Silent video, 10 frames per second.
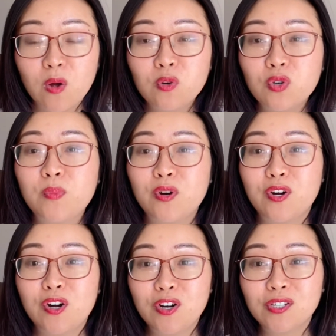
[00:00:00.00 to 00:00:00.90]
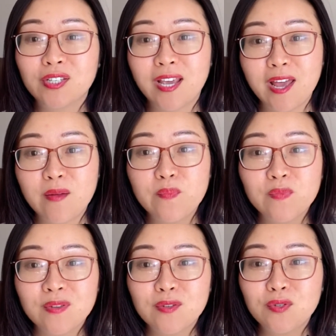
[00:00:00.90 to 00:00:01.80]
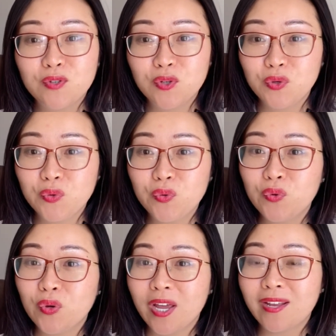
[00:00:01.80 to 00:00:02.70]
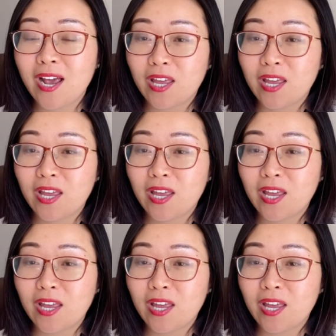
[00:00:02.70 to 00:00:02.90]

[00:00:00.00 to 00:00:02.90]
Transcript: Entrepreneurs can do and